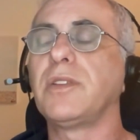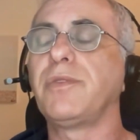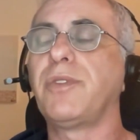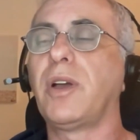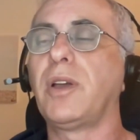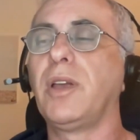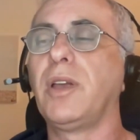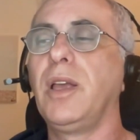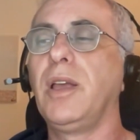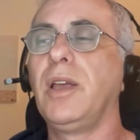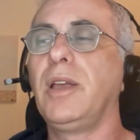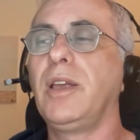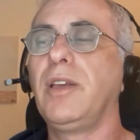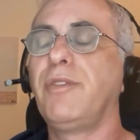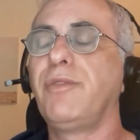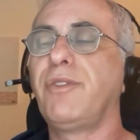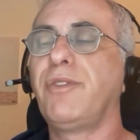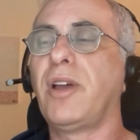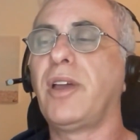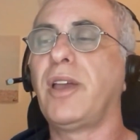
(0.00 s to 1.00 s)

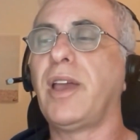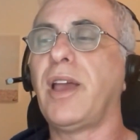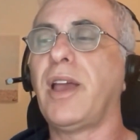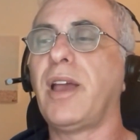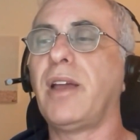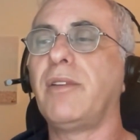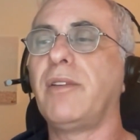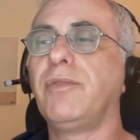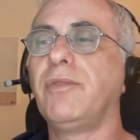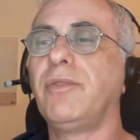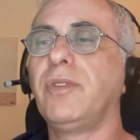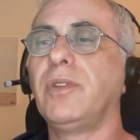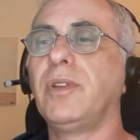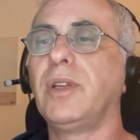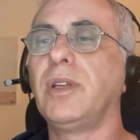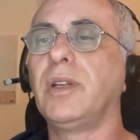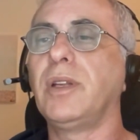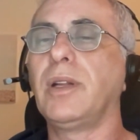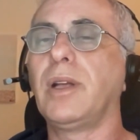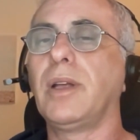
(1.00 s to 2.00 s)
If I have
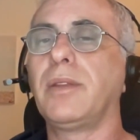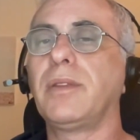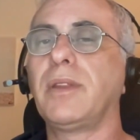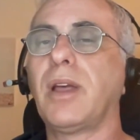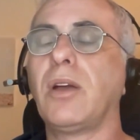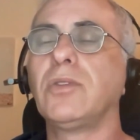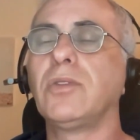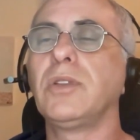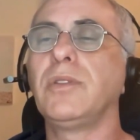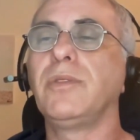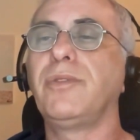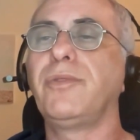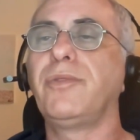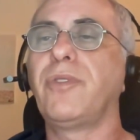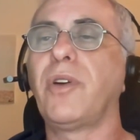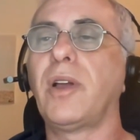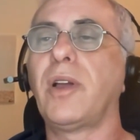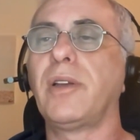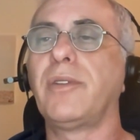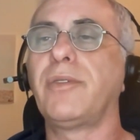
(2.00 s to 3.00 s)
1,000
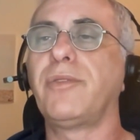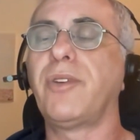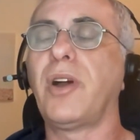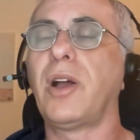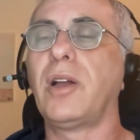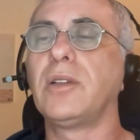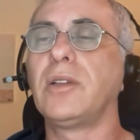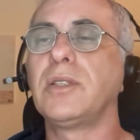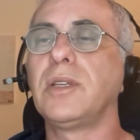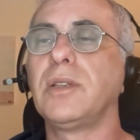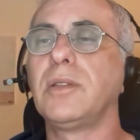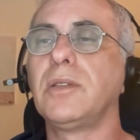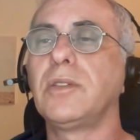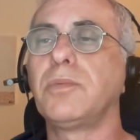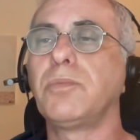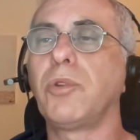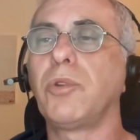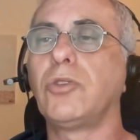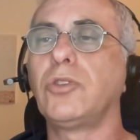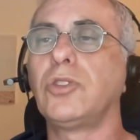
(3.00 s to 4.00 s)
files in
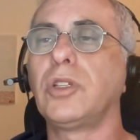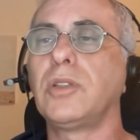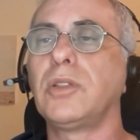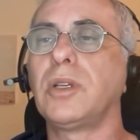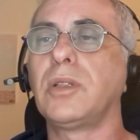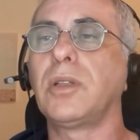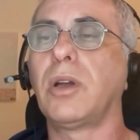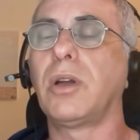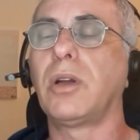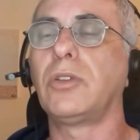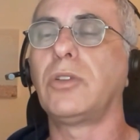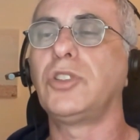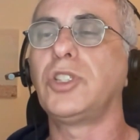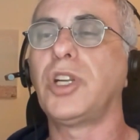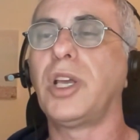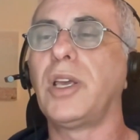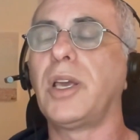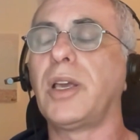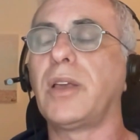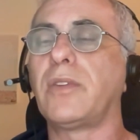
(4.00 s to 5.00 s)
this project that are
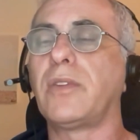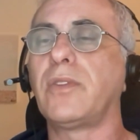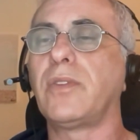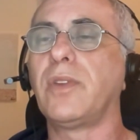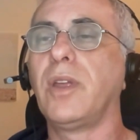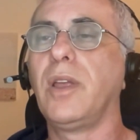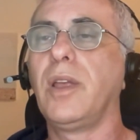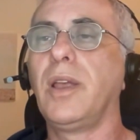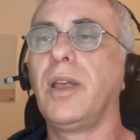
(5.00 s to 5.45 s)
JS